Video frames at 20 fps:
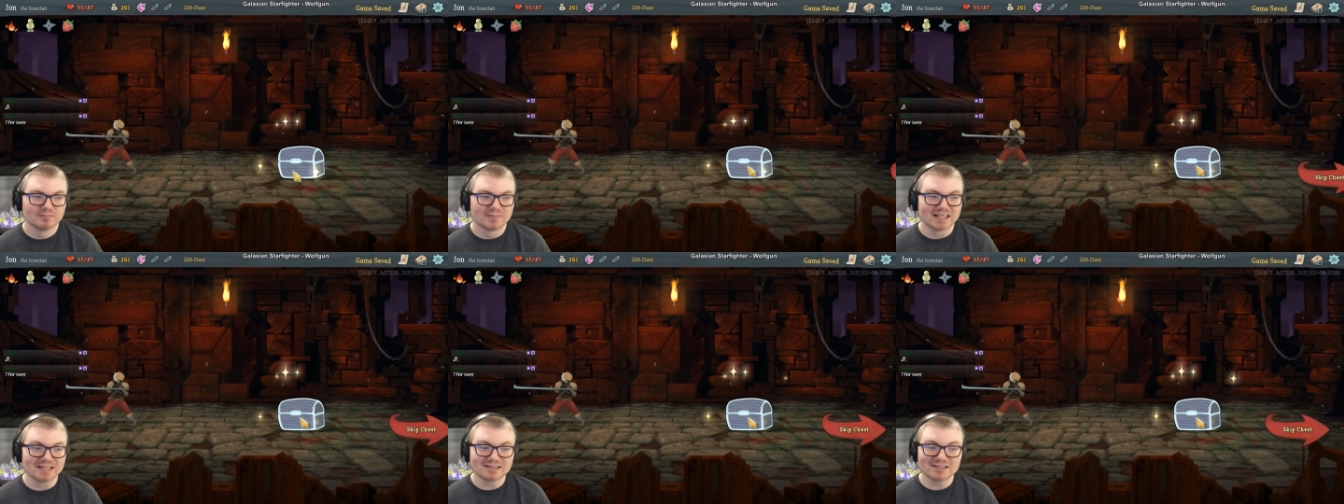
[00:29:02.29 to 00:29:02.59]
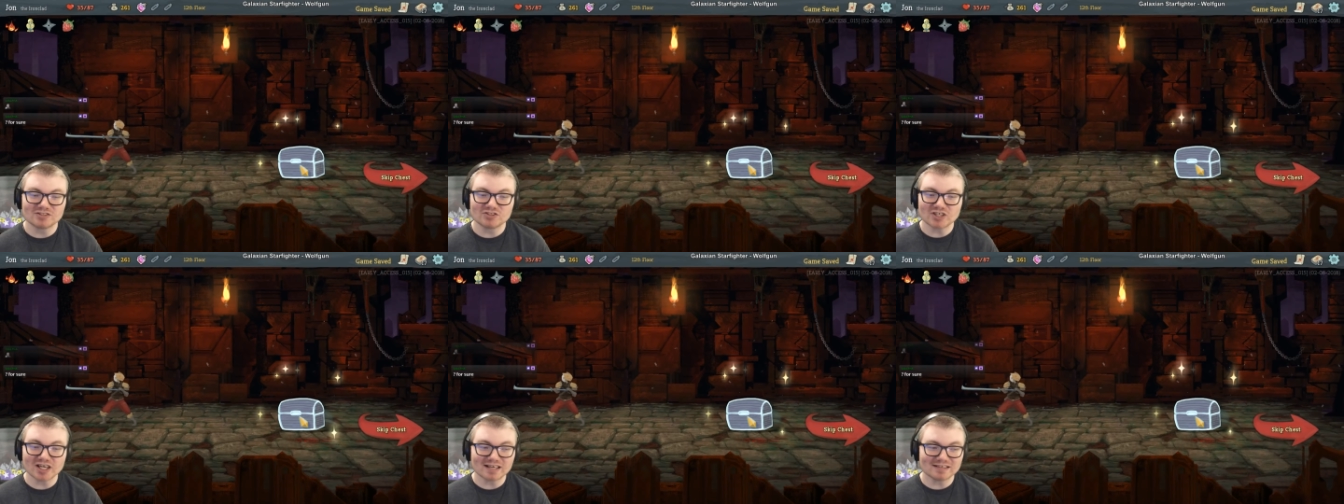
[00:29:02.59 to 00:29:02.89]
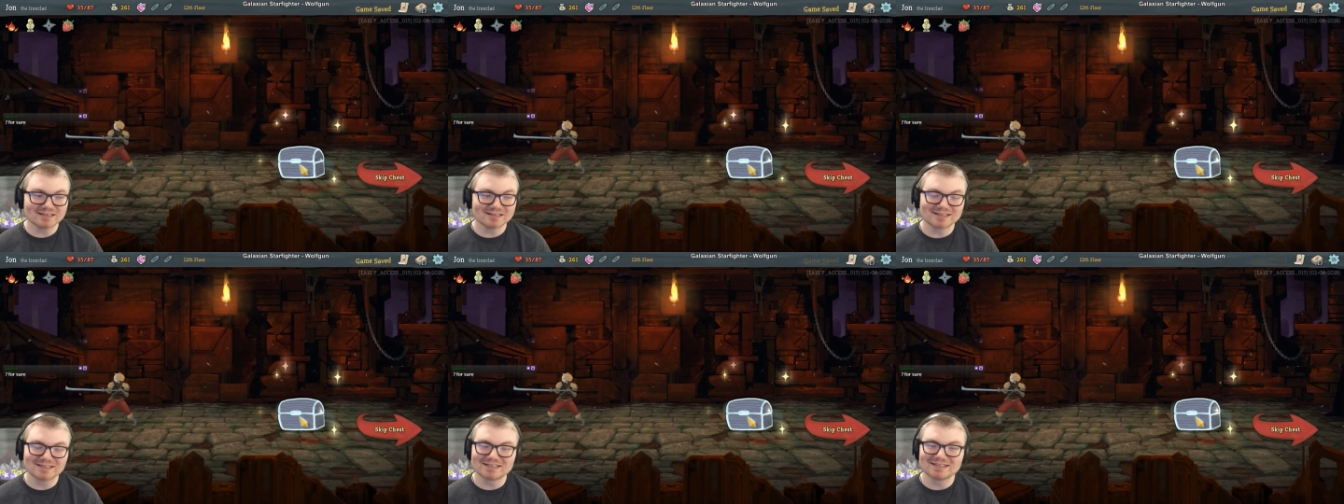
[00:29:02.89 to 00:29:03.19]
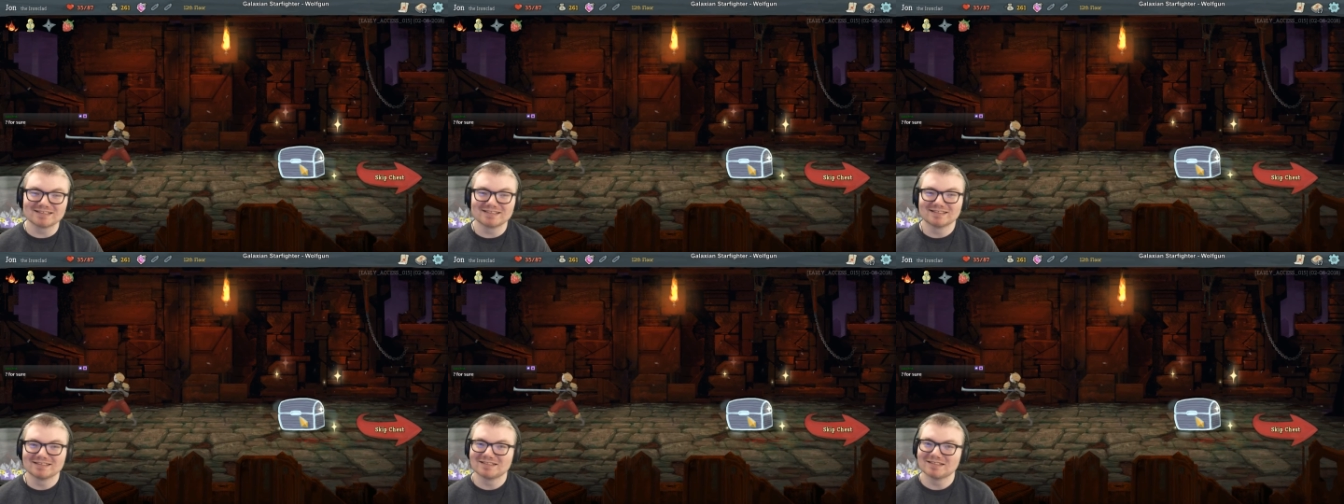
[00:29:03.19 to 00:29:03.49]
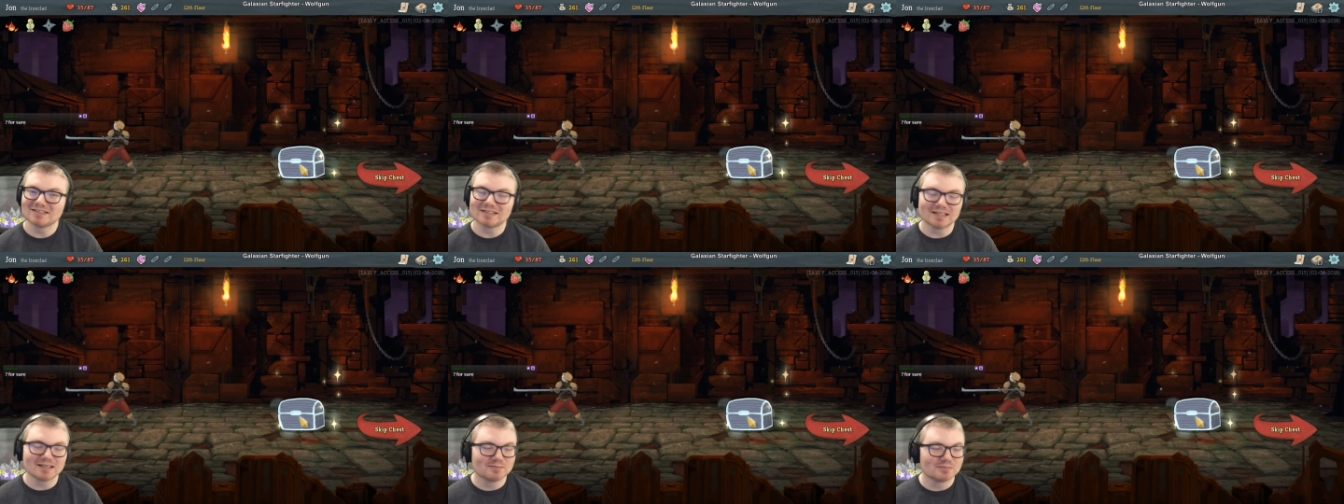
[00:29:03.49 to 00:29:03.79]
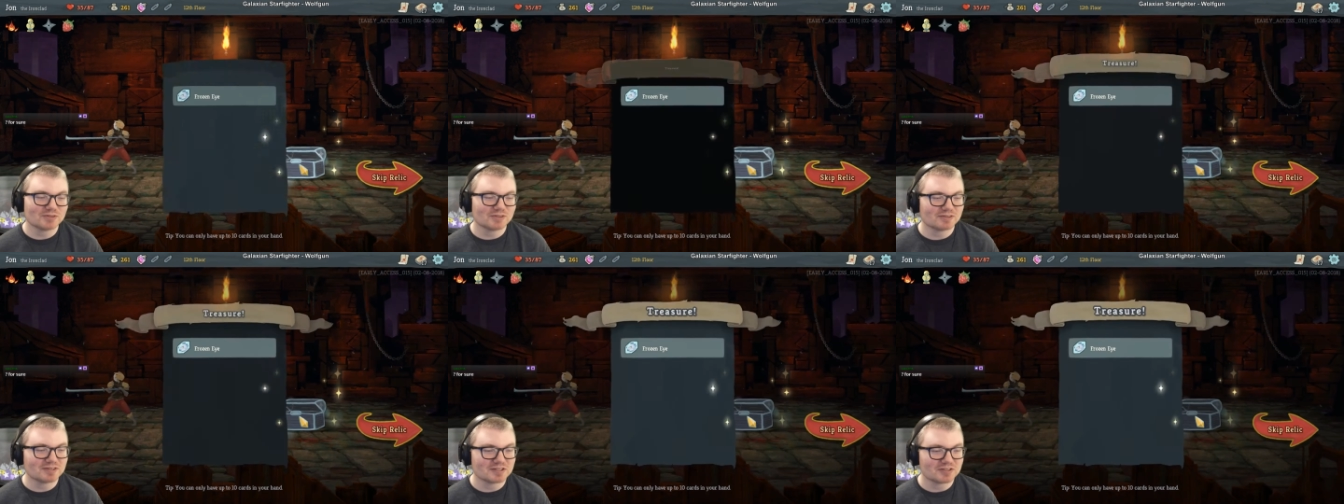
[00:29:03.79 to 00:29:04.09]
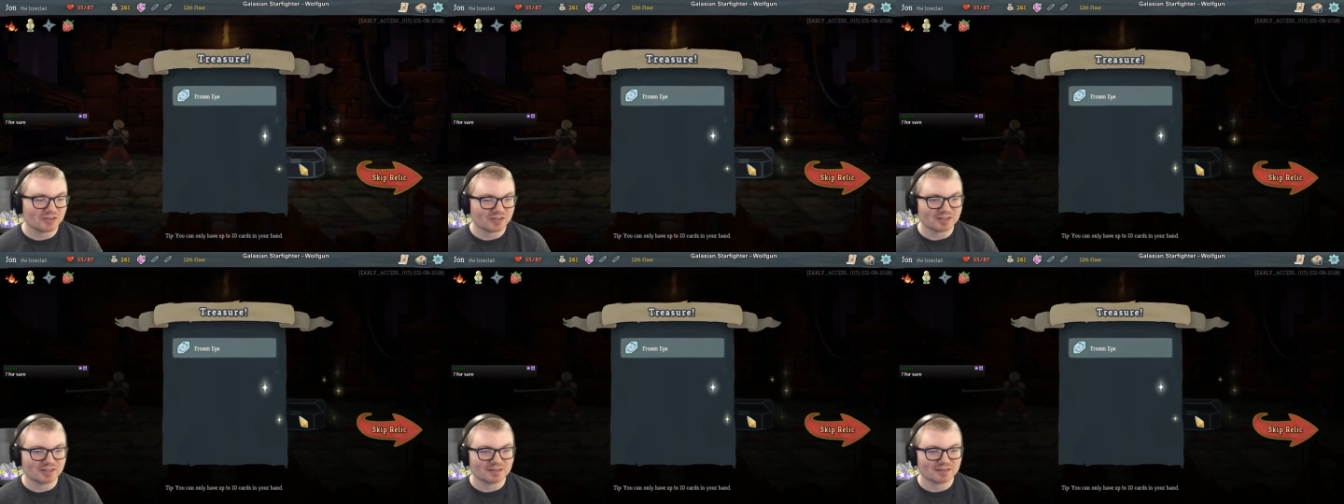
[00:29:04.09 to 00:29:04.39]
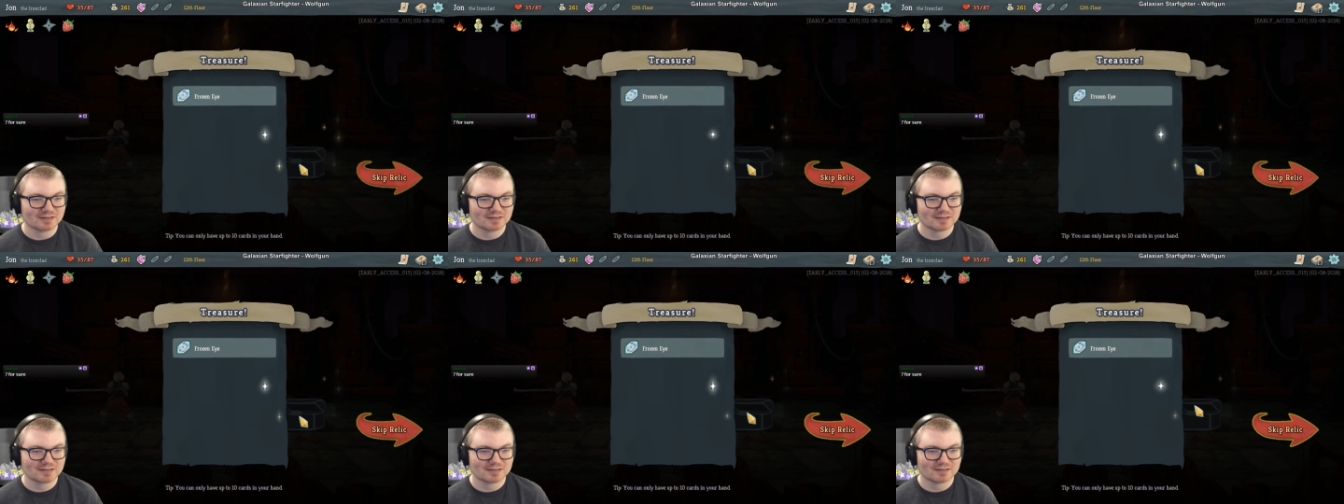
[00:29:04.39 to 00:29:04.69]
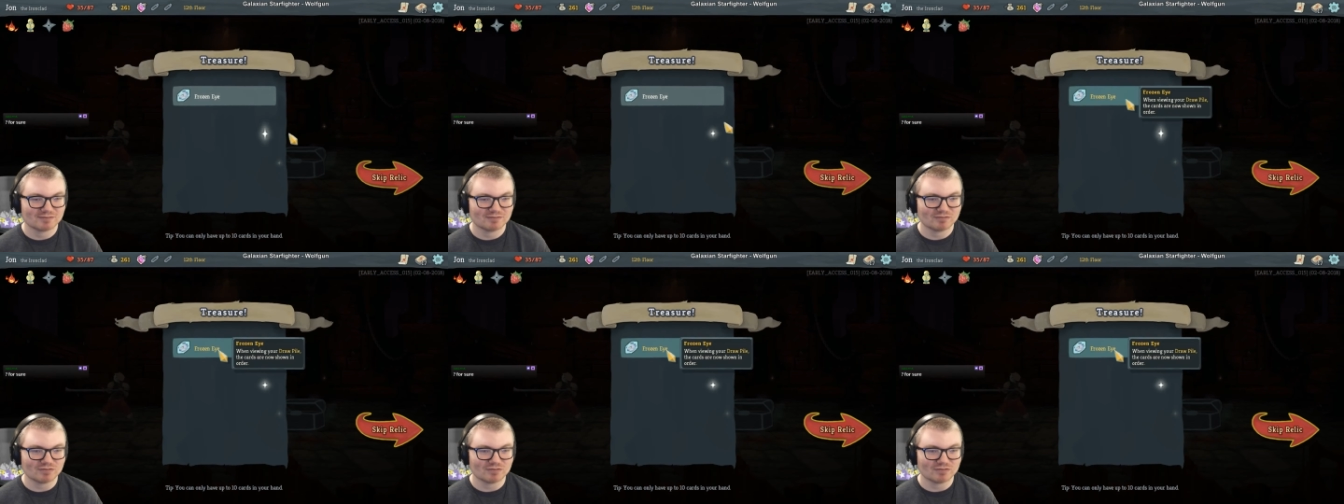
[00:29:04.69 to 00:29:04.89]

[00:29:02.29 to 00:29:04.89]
It's a chest! James, you're a genius.